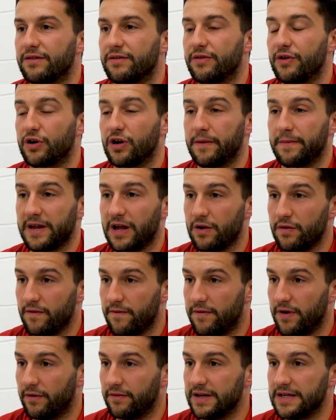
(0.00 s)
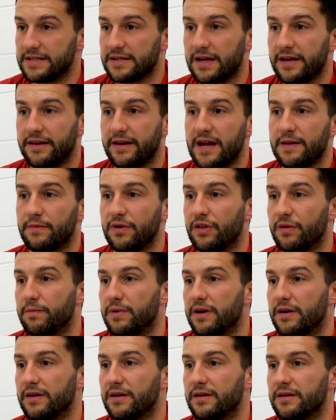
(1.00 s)
they're going to be out for at least that 9-month
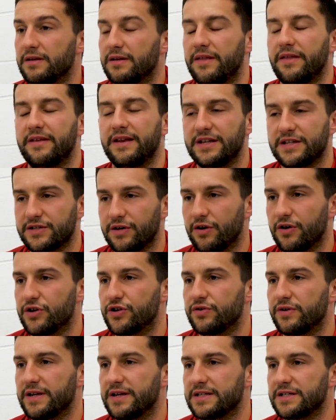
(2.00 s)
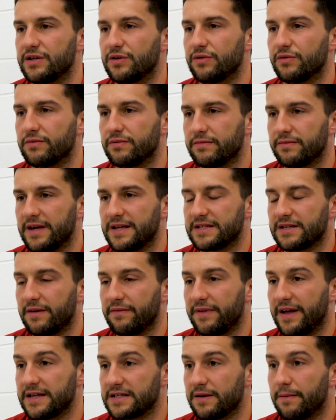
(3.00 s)
period and they need surgery, it's
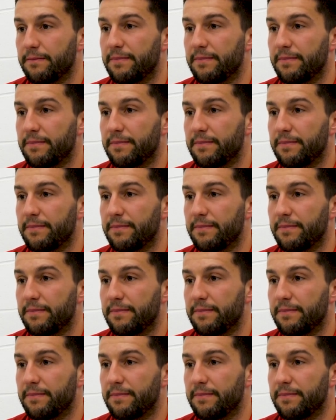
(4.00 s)
that's a